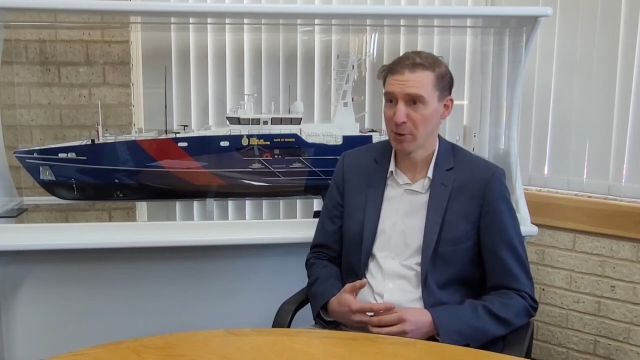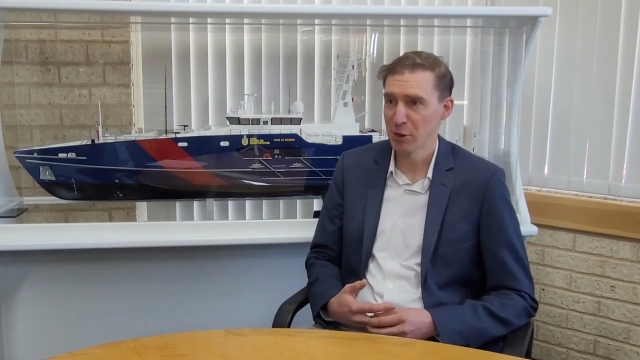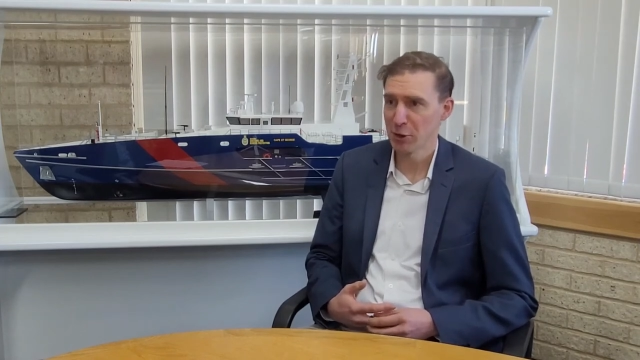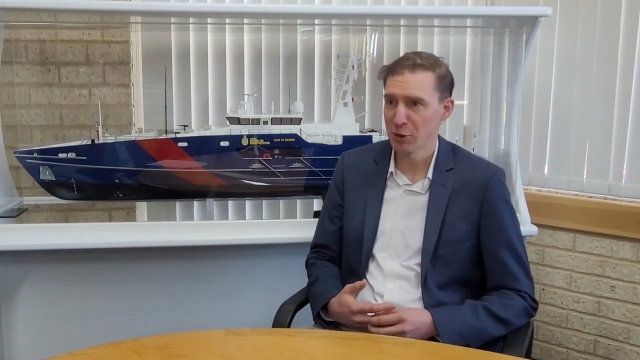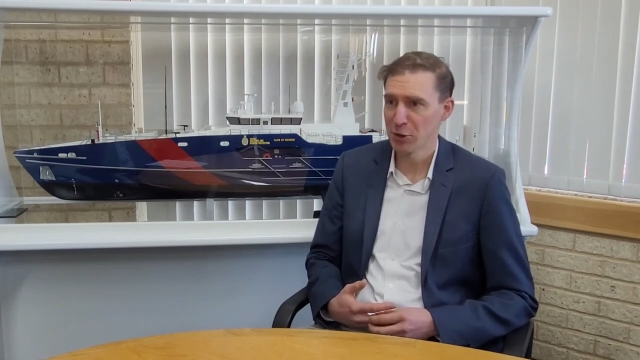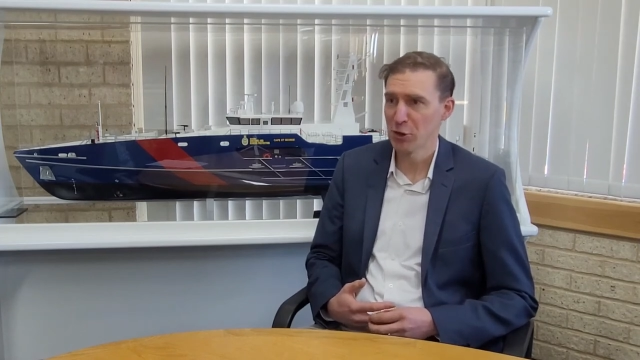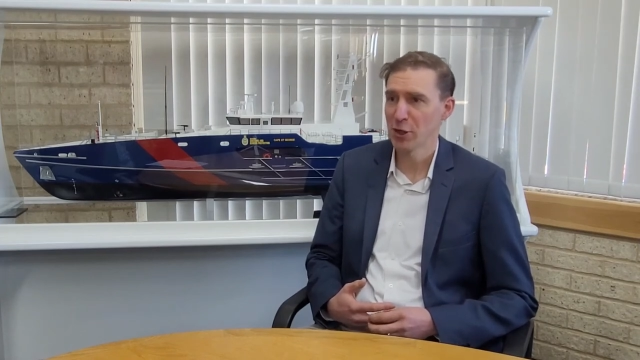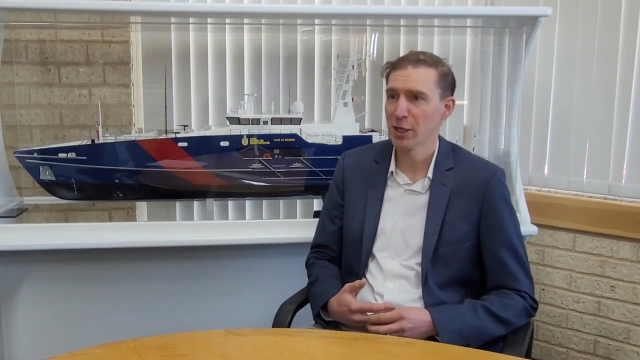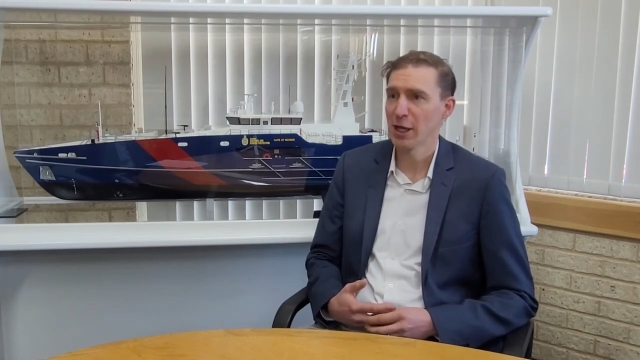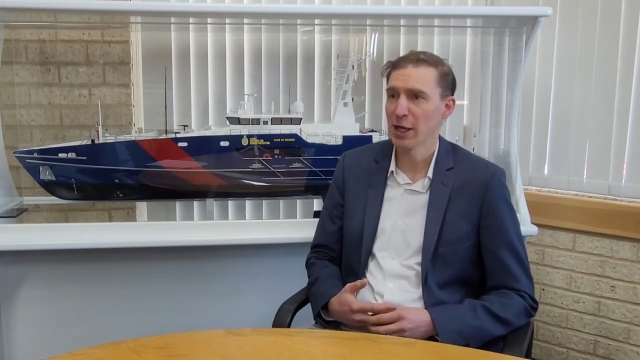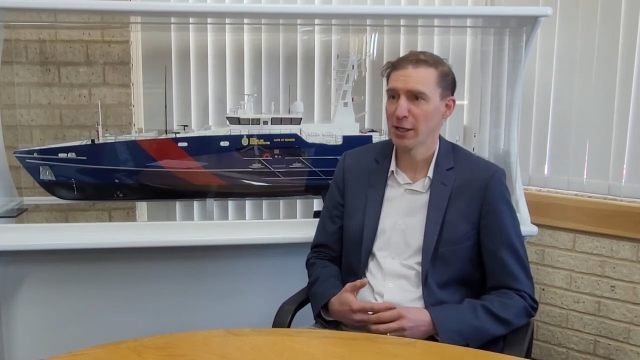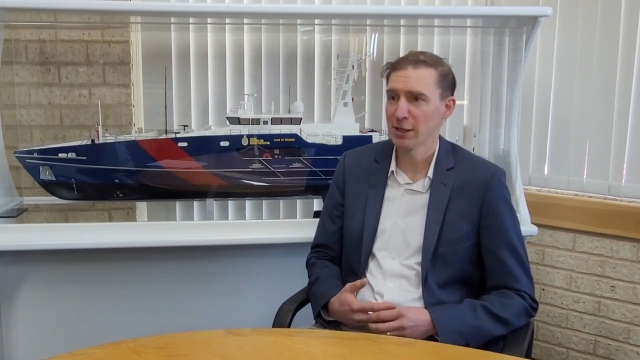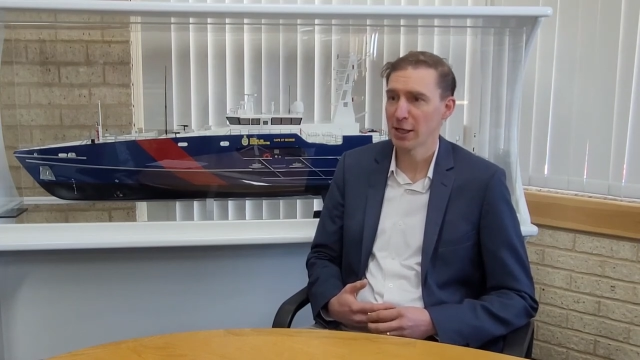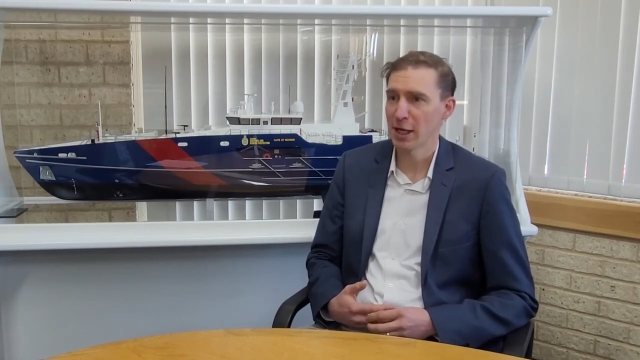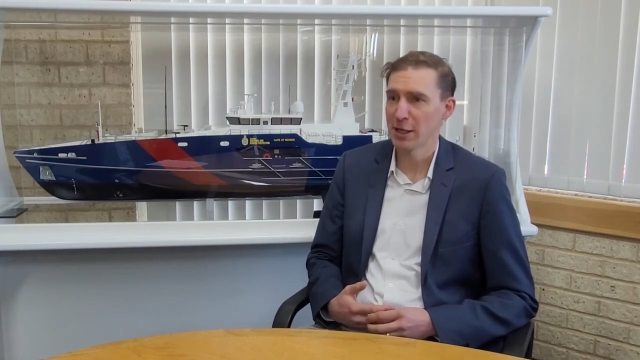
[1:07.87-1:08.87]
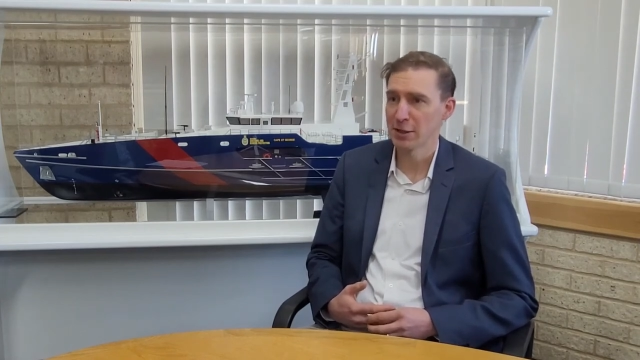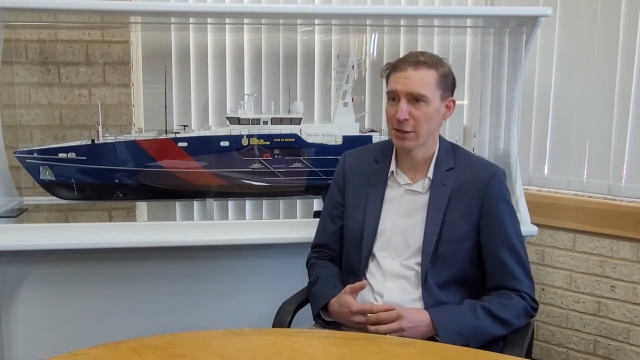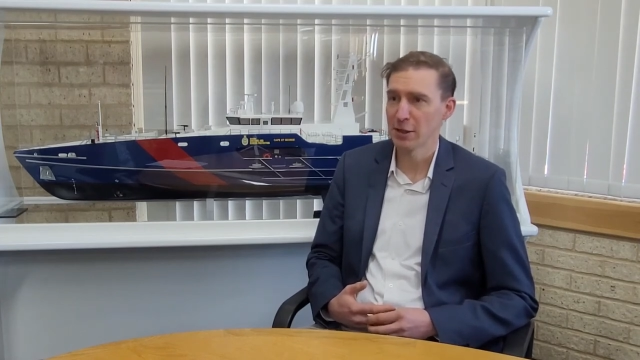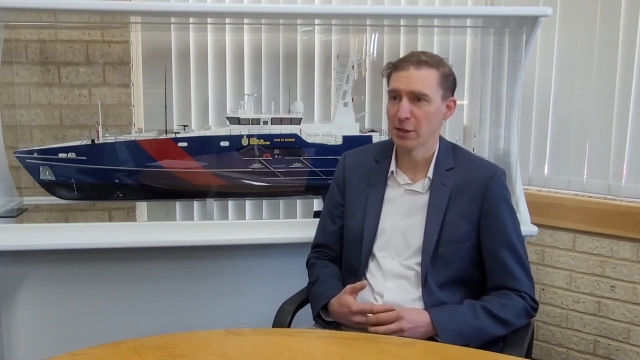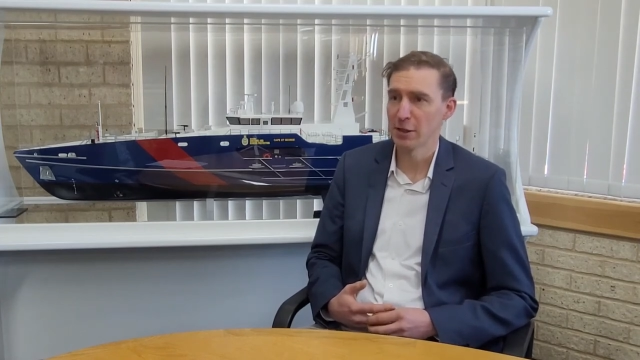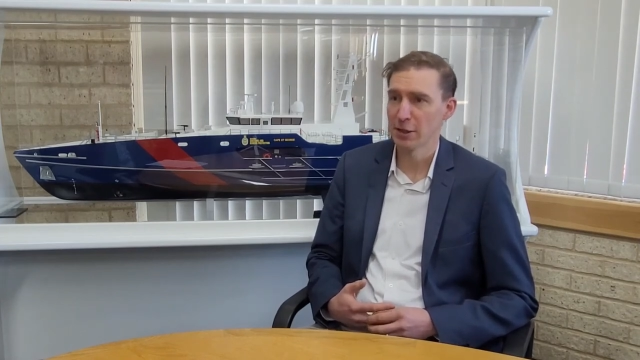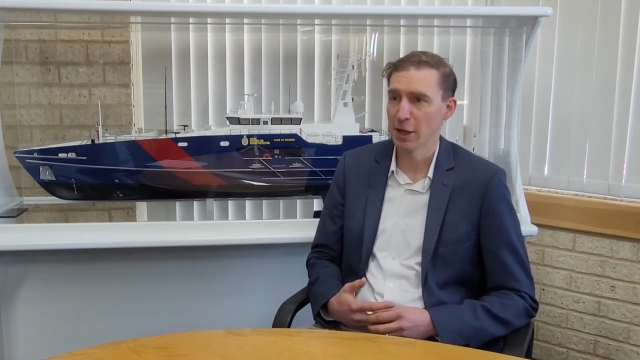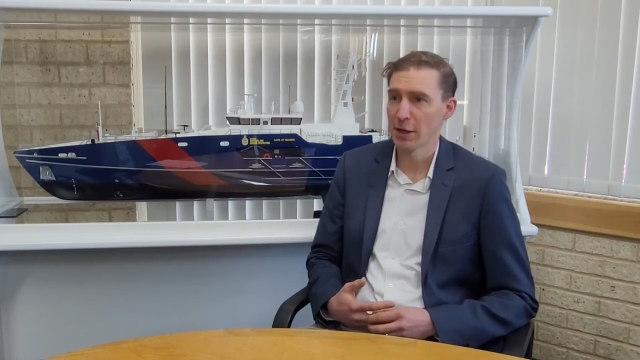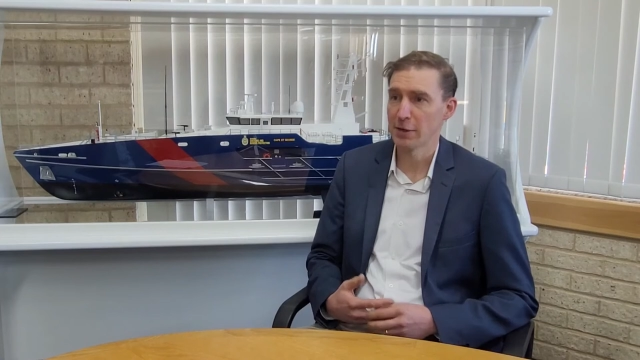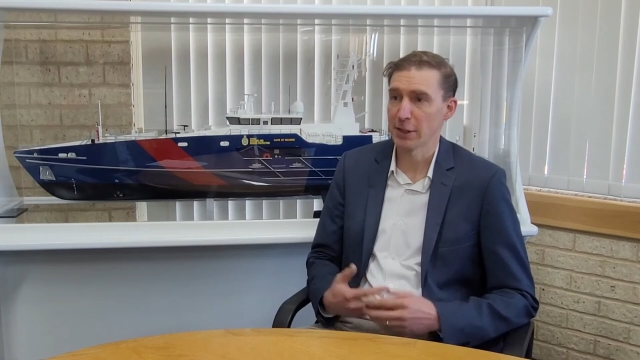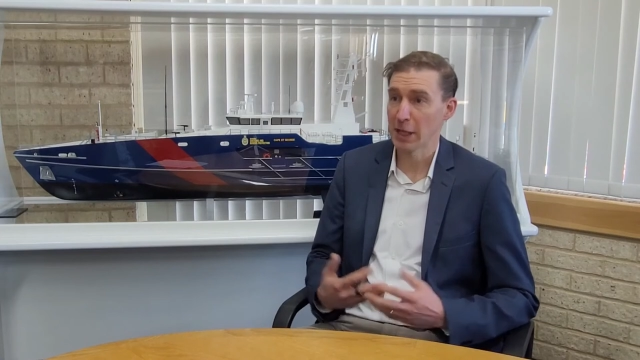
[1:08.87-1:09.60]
be on a journey as the